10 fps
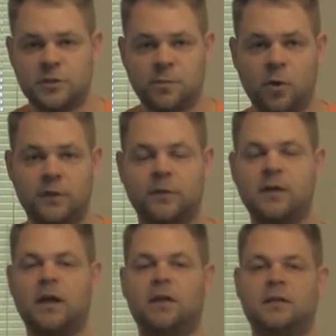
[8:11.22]
support. If you're
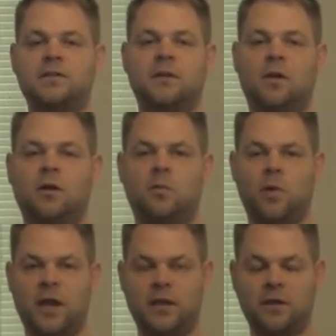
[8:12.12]
carrying this a long
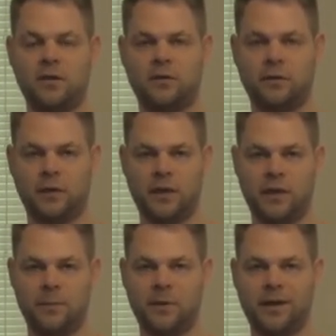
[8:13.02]
way, going uh,
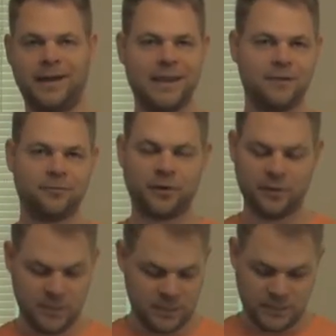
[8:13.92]
up on a hike
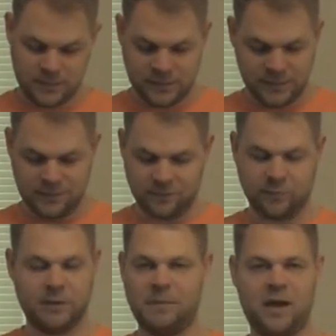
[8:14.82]
for however
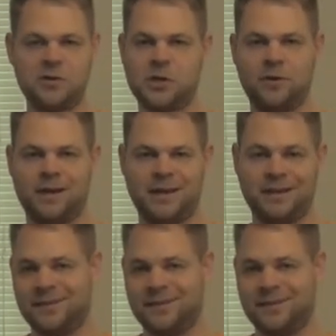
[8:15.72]
many miles you go on a hike,